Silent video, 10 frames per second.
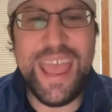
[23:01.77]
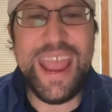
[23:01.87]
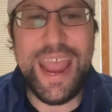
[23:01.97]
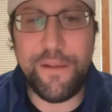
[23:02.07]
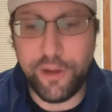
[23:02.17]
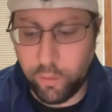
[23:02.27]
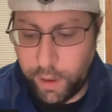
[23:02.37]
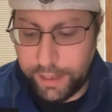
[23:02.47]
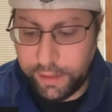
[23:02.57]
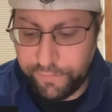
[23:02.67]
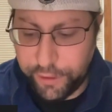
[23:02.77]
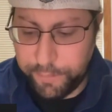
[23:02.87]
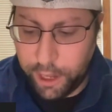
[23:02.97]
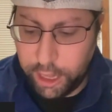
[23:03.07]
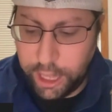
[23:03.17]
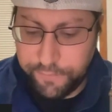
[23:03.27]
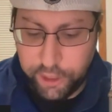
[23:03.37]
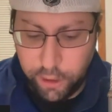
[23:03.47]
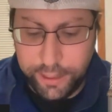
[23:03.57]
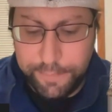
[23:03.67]
if you're running the football of
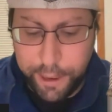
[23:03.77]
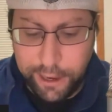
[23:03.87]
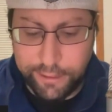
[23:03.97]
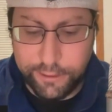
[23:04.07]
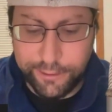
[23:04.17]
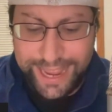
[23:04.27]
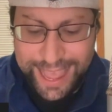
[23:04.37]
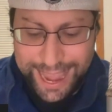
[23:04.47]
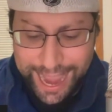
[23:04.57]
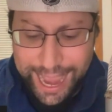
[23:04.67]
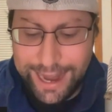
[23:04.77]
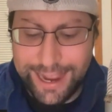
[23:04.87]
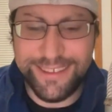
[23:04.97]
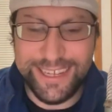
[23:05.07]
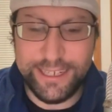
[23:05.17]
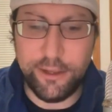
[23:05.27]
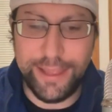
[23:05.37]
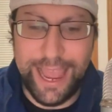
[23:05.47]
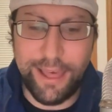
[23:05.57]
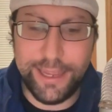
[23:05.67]
Tony Pollard and Ezekiel
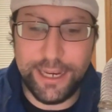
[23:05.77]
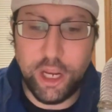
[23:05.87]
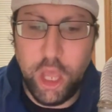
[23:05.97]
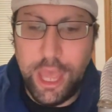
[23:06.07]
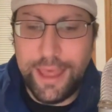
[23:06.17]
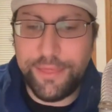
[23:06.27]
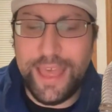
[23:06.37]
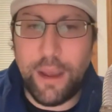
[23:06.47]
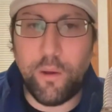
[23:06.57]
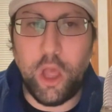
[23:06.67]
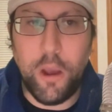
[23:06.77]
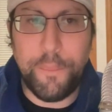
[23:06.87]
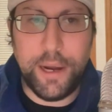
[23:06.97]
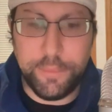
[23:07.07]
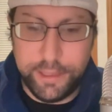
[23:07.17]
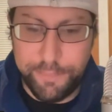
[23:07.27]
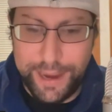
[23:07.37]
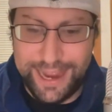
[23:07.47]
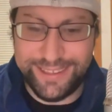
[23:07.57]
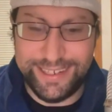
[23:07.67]
Elliott. That will open up the
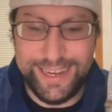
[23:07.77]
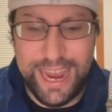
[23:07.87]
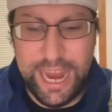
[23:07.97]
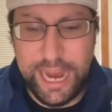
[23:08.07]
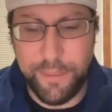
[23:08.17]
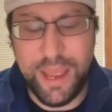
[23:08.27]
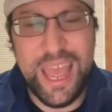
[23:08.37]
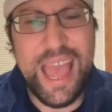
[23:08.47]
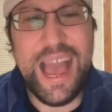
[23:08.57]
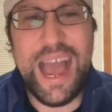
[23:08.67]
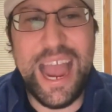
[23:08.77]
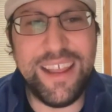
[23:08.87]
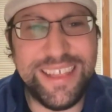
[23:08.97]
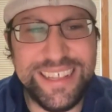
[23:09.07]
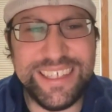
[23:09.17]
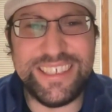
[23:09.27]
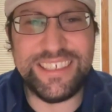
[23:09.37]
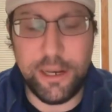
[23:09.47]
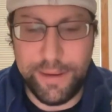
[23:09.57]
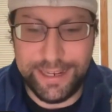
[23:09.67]
passing game. I think this is
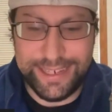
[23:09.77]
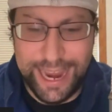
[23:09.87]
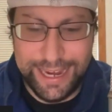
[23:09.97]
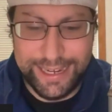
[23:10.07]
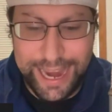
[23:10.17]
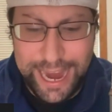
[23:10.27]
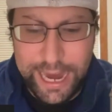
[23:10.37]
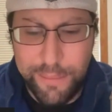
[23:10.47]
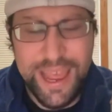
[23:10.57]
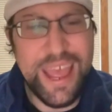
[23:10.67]
going to be a tight game,